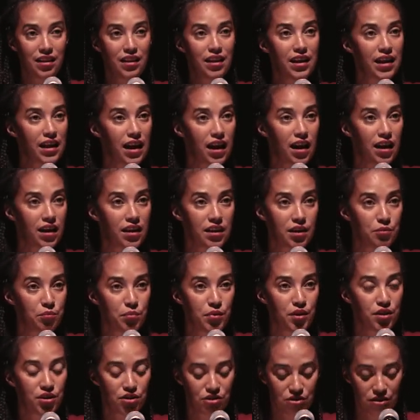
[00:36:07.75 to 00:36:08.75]
They are
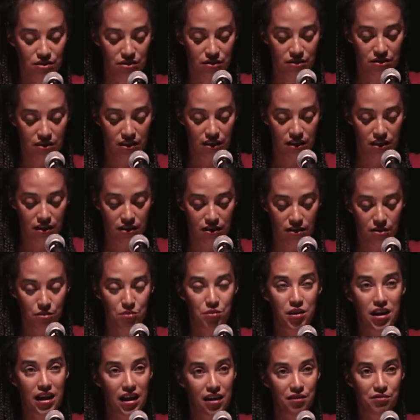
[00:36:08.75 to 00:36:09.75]
impartial.
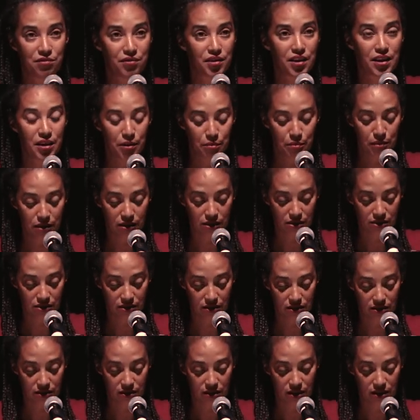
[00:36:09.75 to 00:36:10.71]
We are very partial.